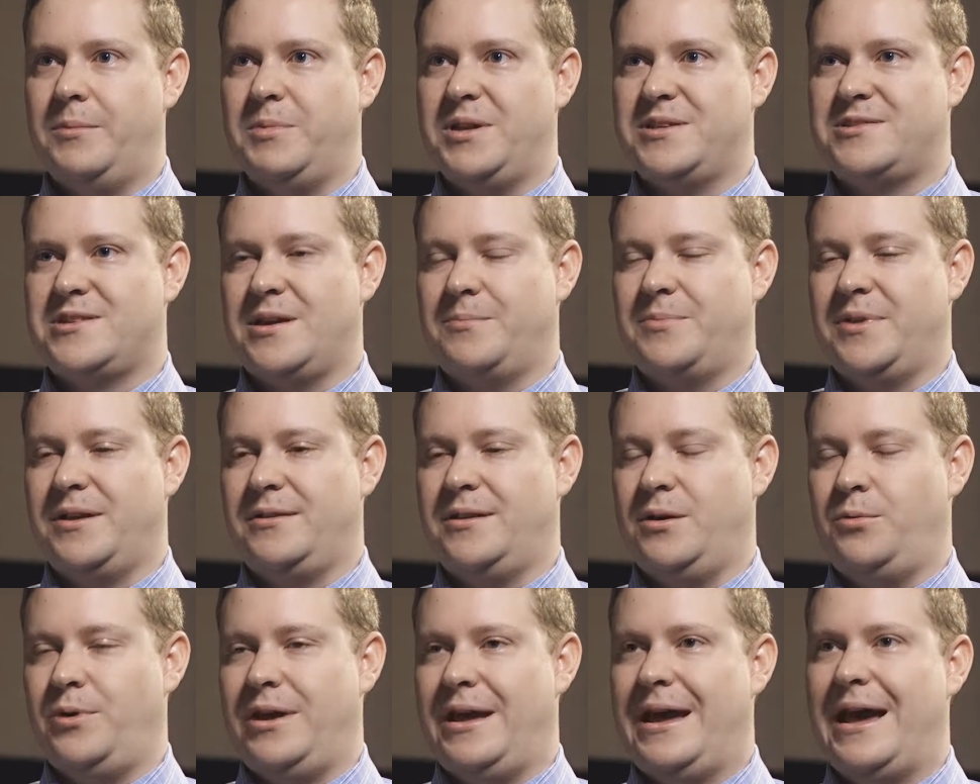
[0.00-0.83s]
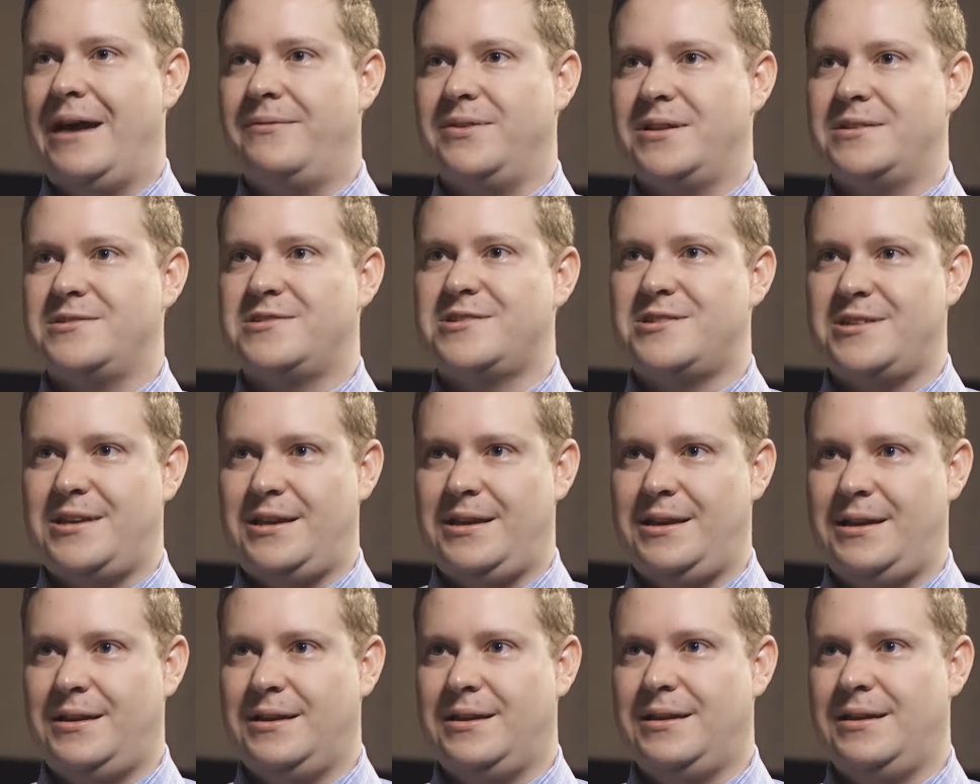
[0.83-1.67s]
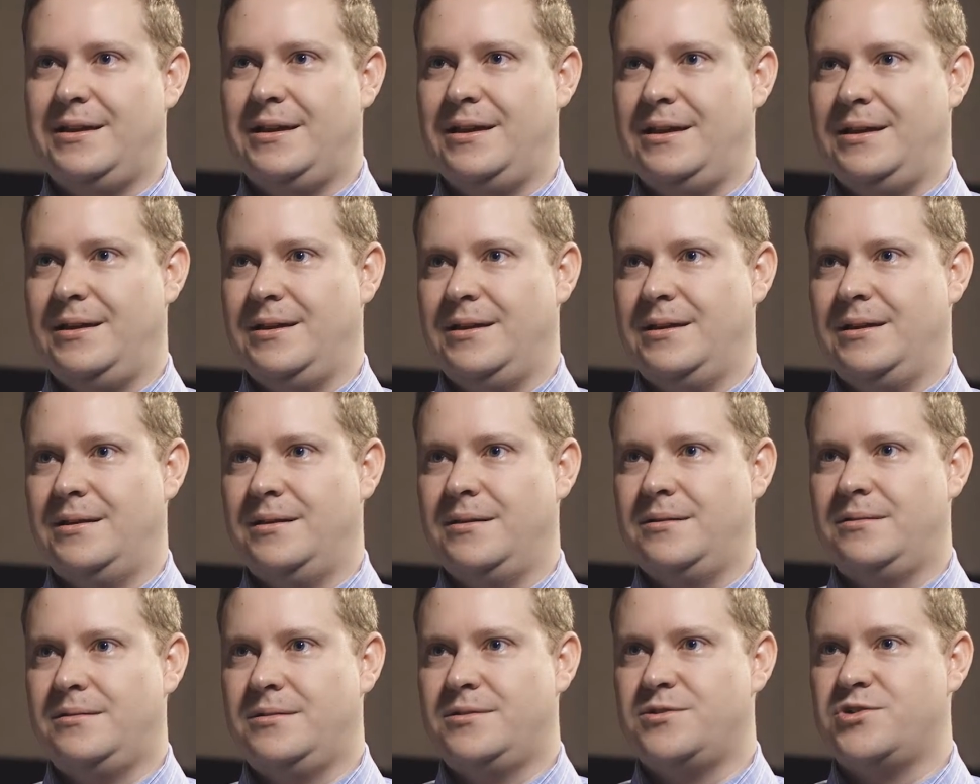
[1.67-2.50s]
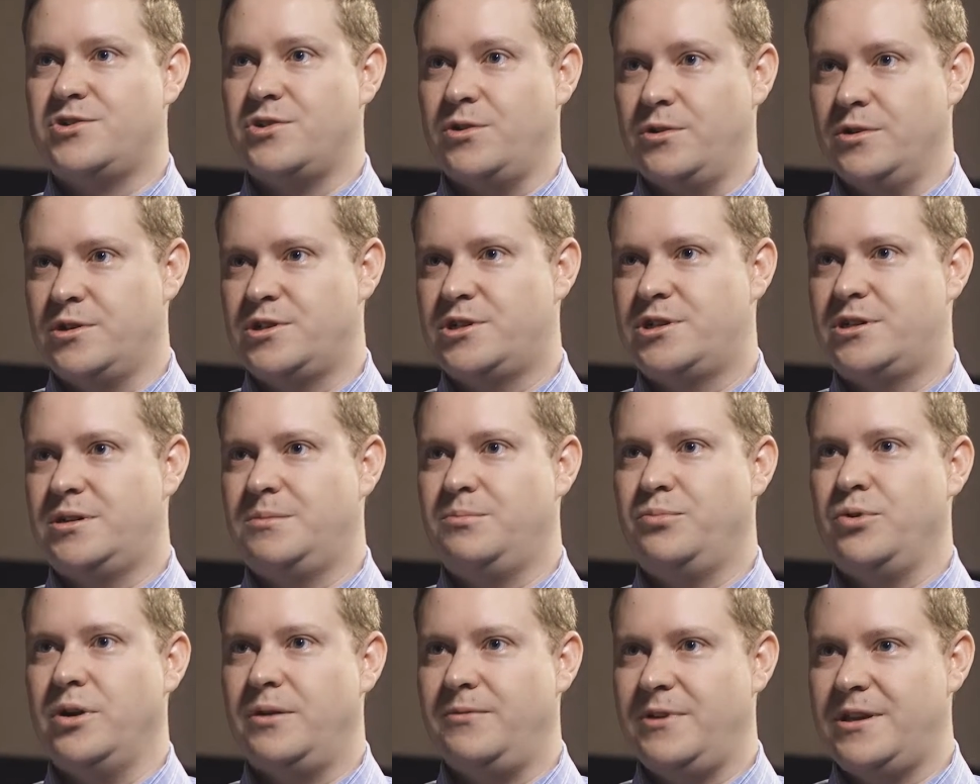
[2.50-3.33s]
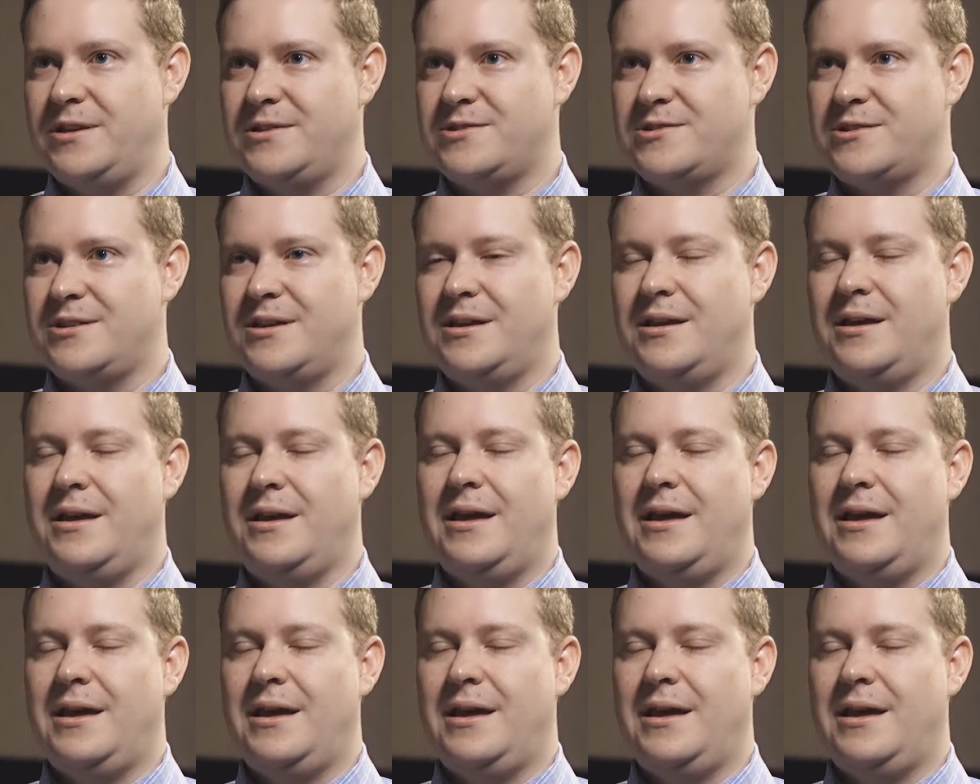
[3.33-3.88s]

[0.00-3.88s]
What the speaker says: It's something that we haven't seen in search previous,